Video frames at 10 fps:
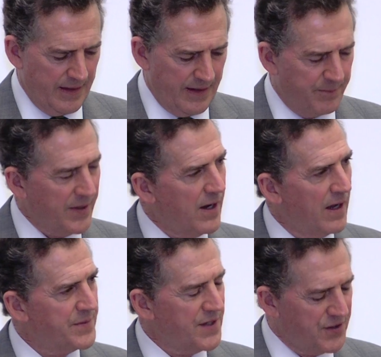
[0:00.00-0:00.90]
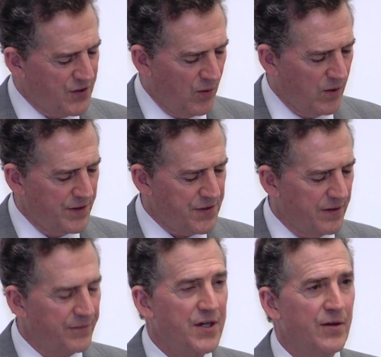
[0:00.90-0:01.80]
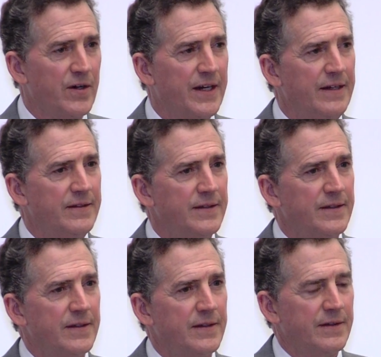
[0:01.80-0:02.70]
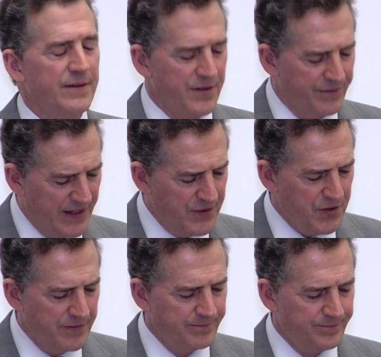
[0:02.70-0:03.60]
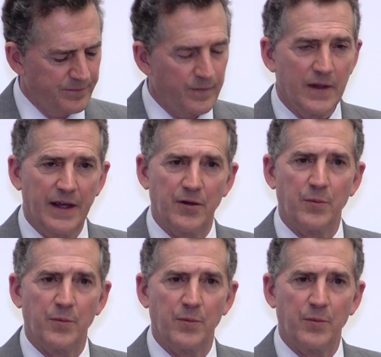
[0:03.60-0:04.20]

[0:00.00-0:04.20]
it becomes a source of tyranny, division, and